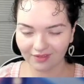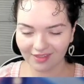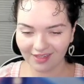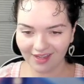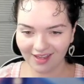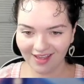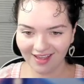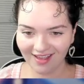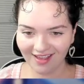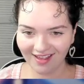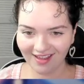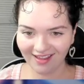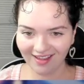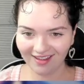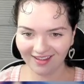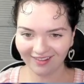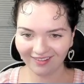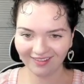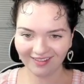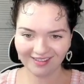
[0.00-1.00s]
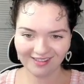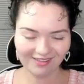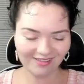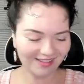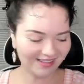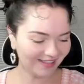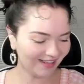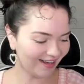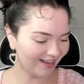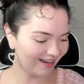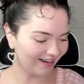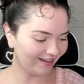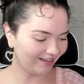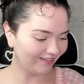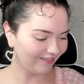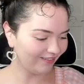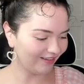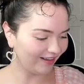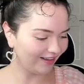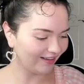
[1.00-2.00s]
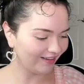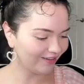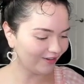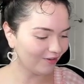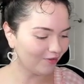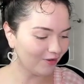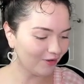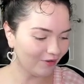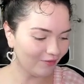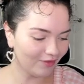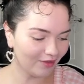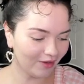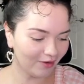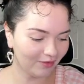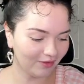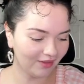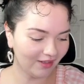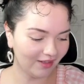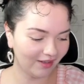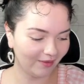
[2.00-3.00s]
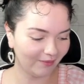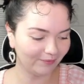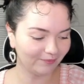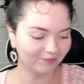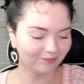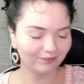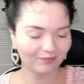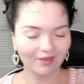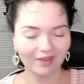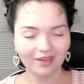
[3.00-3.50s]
Dang. Oh, that's so exciting. Okay. You're going over there with the um